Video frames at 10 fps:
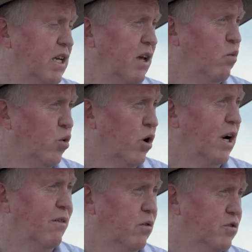a water
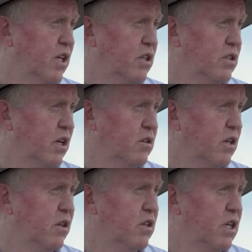level sensor.
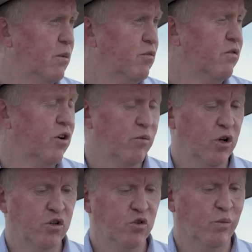So there's a number of
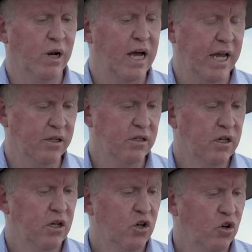commercial players
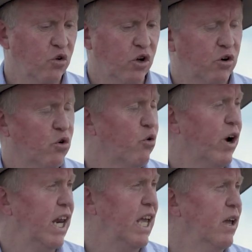who can
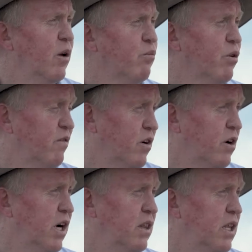already
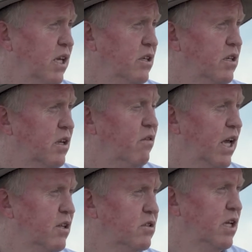provide these
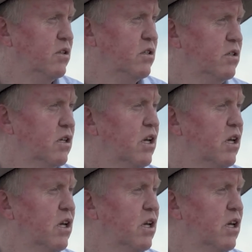advanced sensors